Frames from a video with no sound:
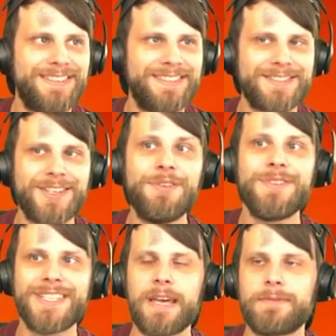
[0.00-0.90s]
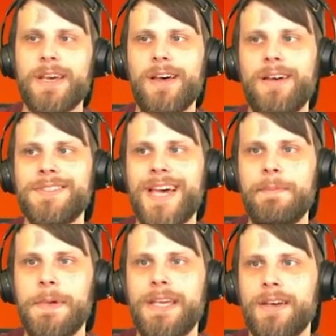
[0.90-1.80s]
Two steps. Oh,
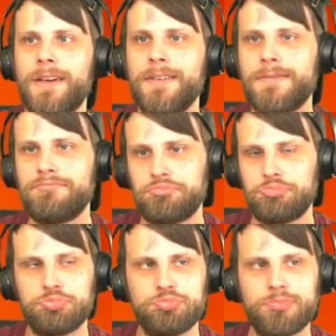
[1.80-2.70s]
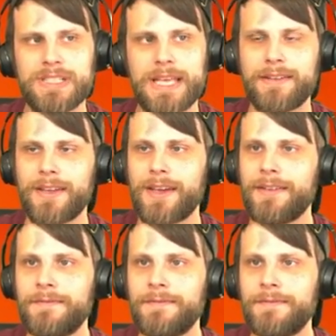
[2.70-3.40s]
Tapia. Sad day.